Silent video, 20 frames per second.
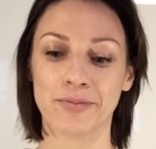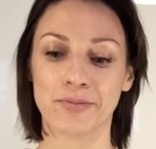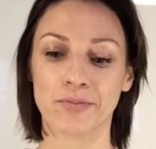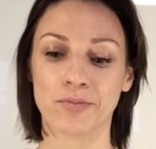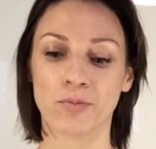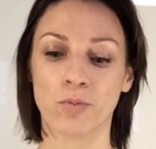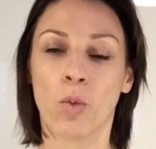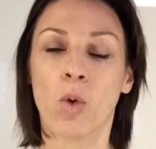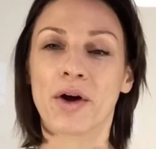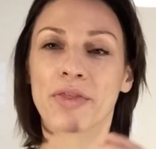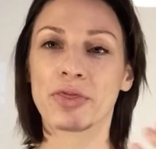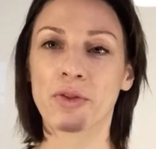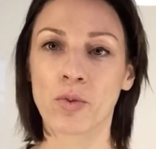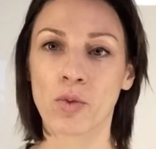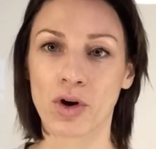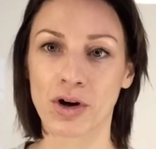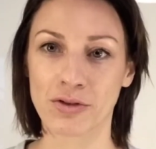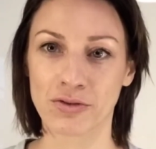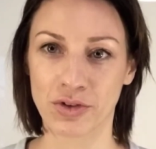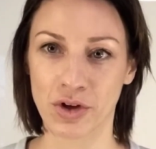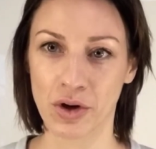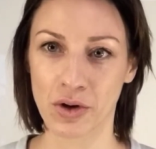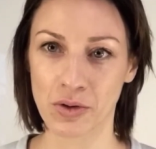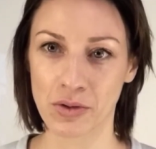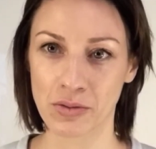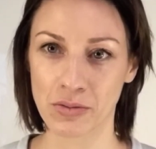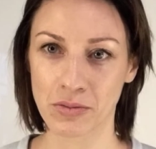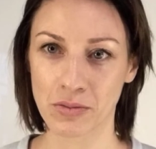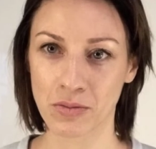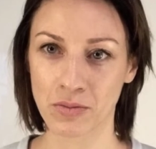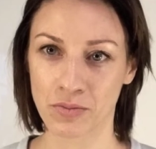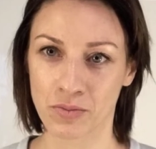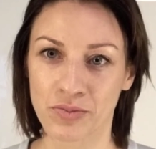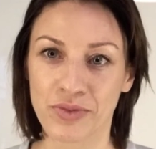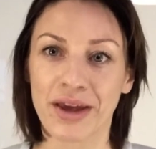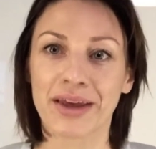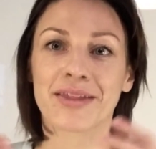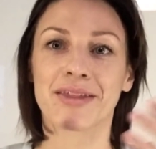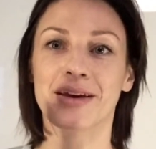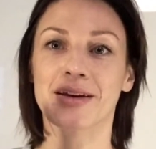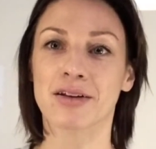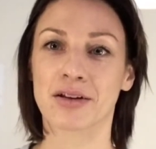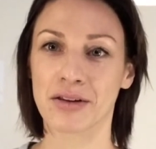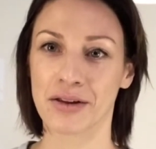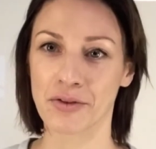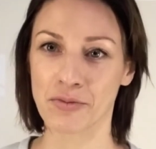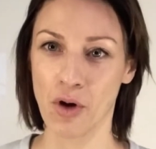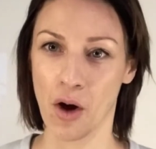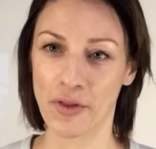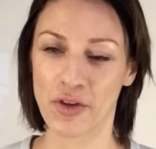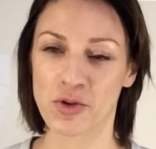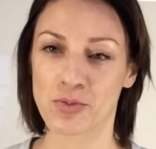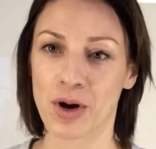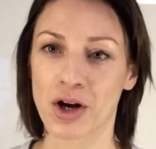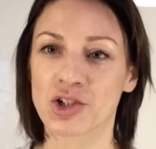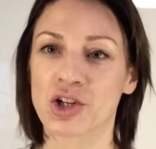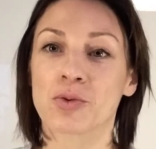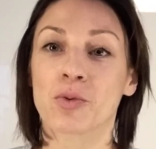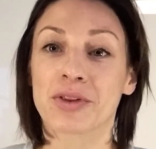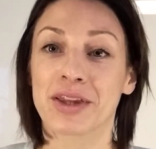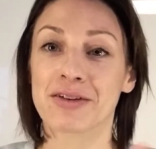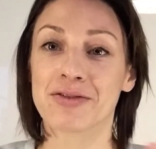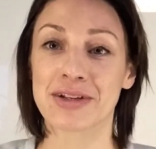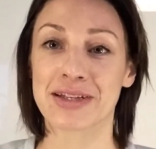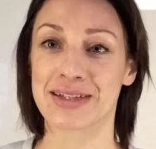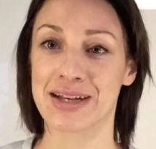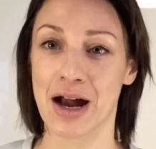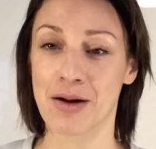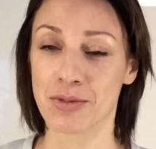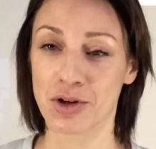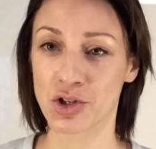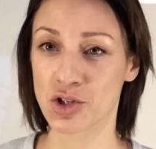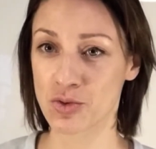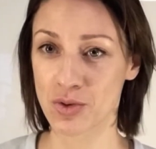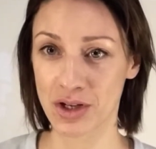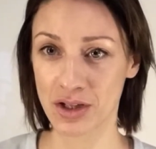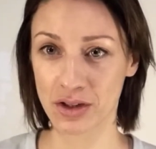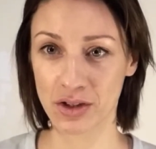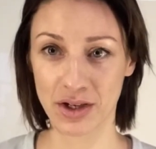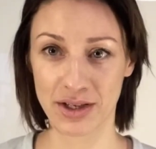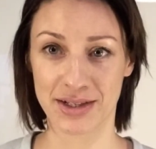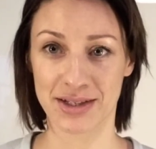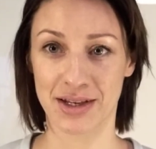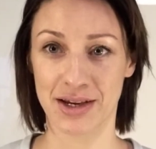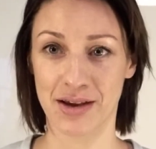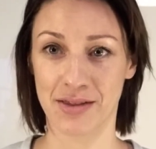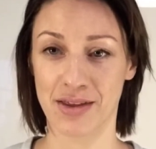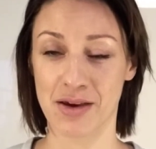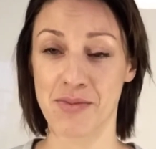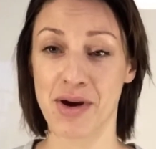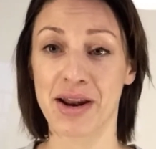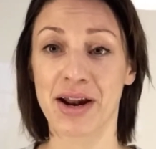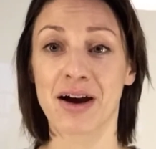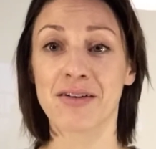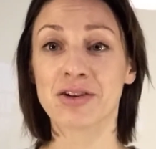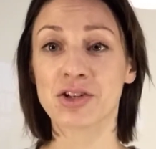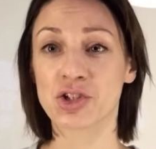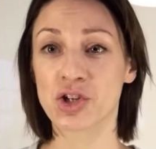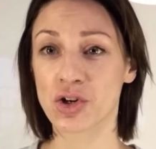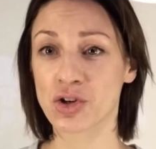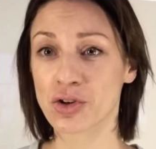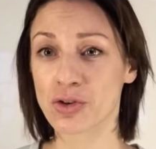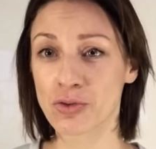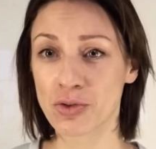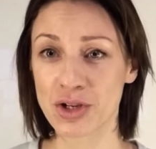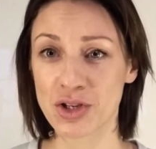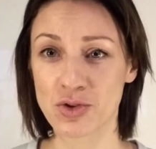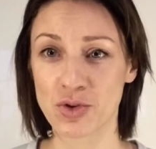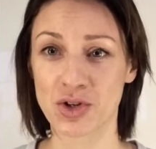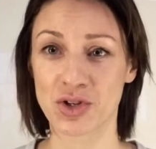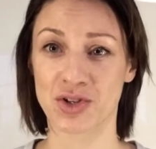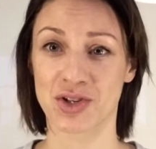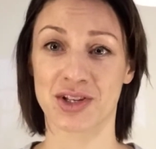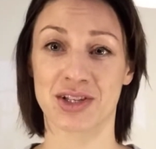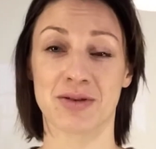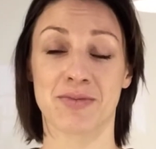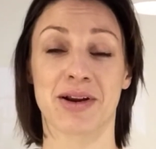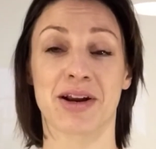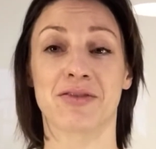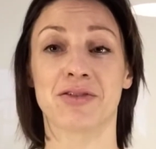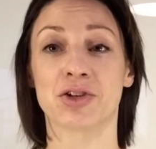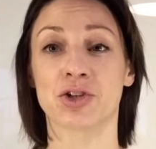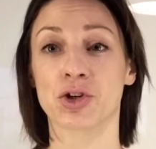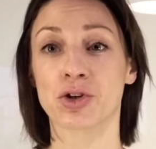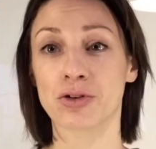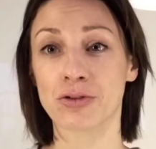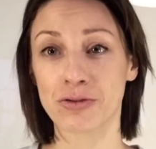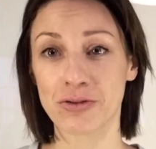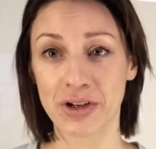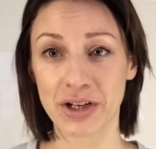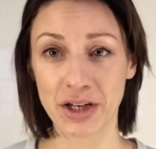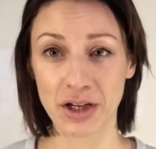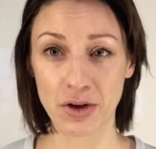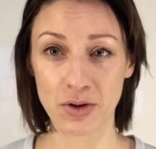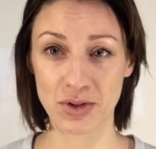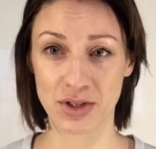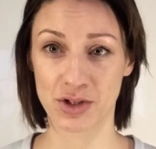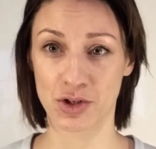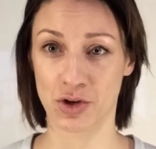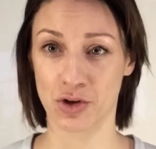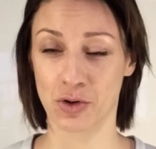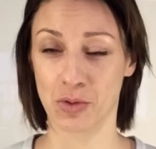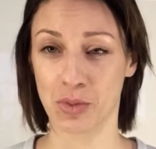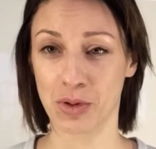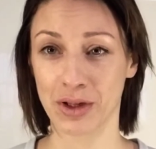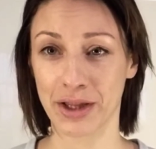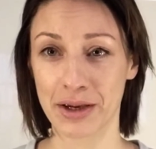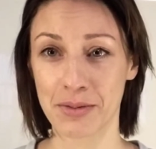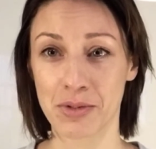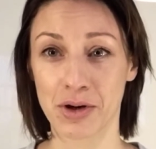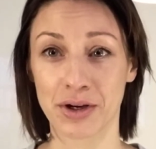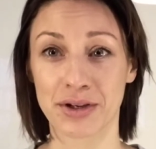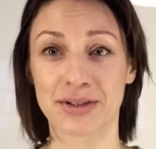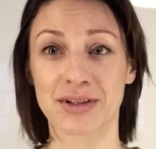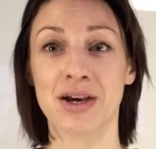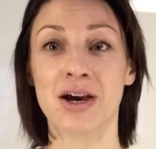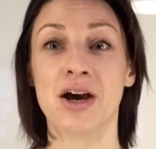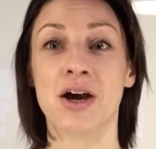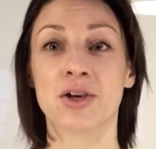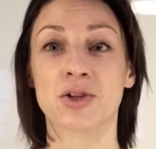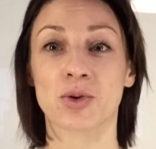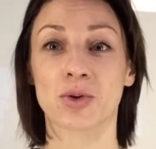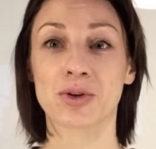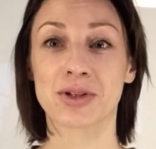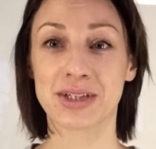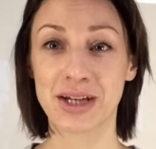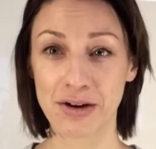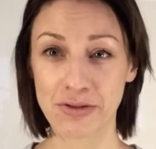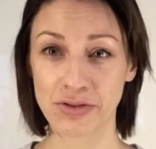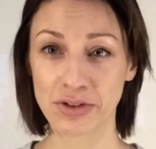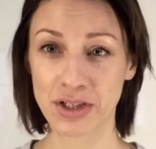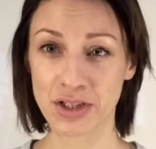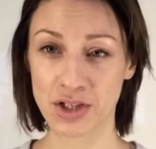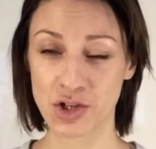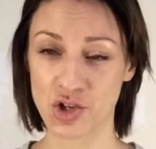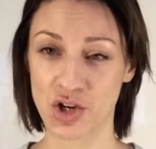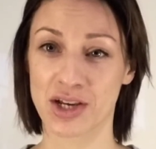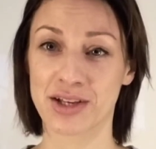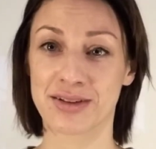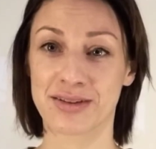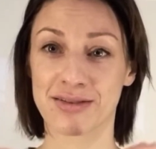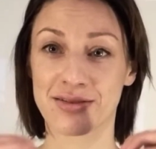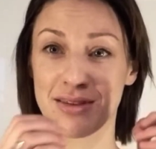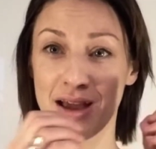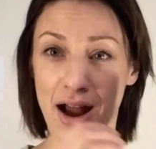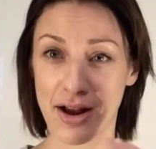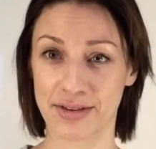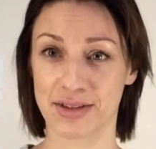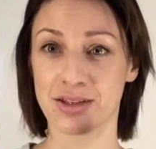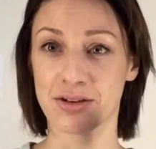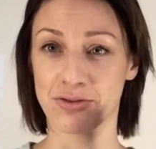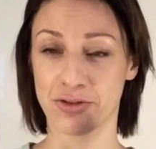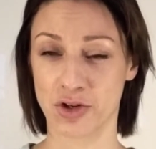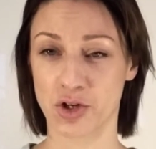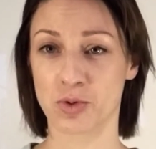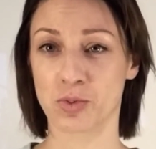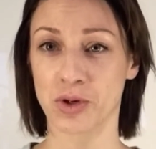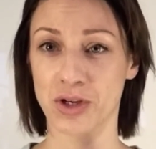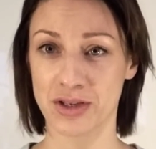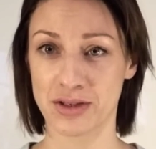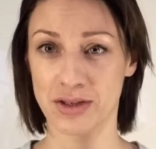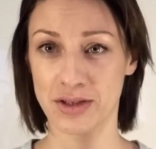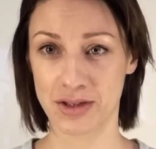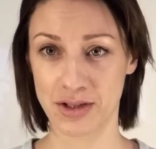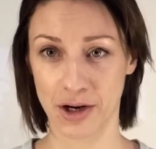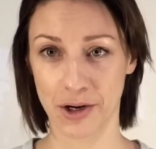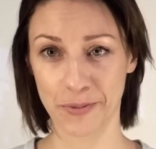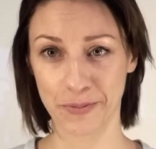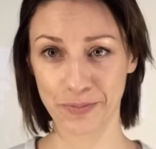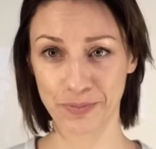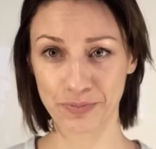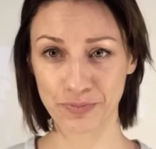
what the workflow they think on this project, what they've established, what it looks like. They might have internal resources, they might have internal videos, internal playbooks. So I definitely suggest that's the first place to start.